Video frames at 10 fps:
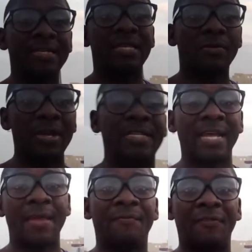is the right
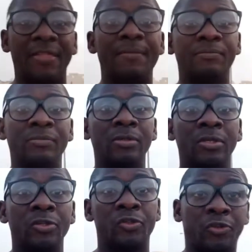time for them
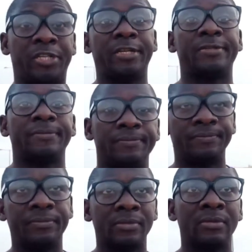to cheat.
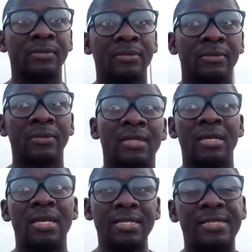
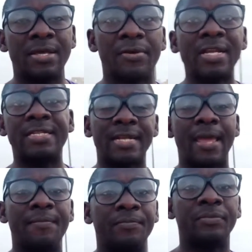It's the right
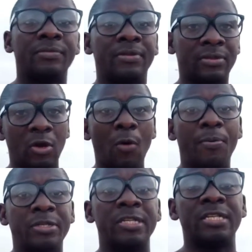time, the
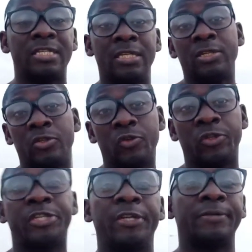opportunity to
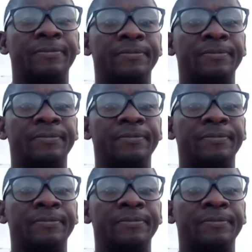cheat.